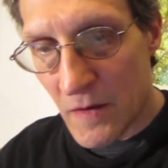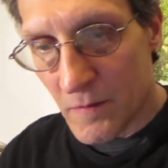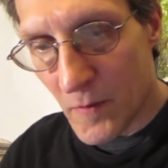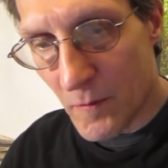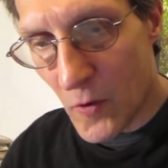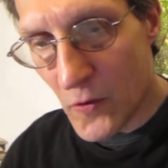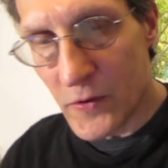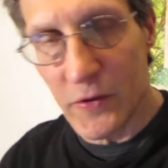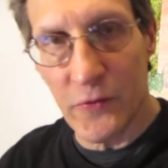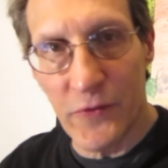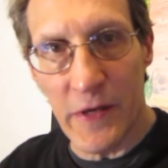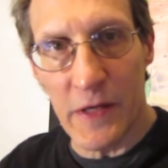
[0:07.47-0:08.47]

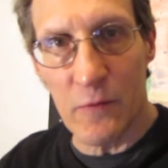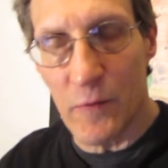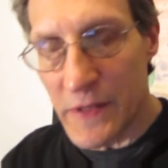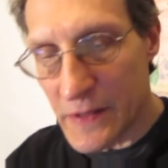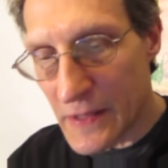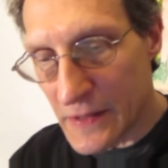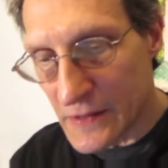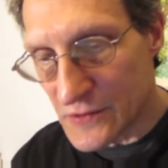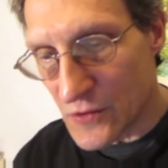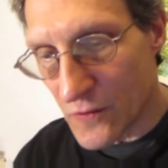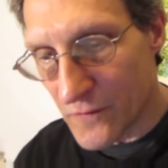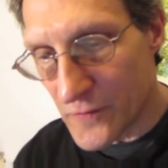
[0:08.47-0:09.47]
Memorial Day weekend is
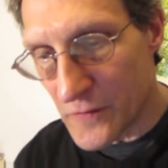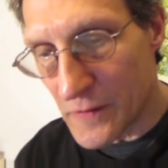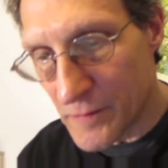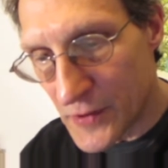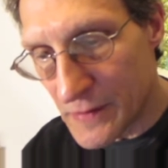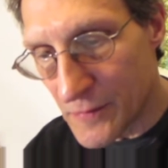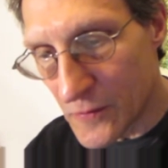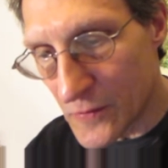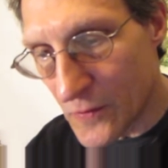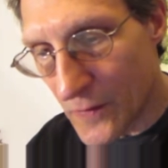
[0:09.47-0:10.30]
over and people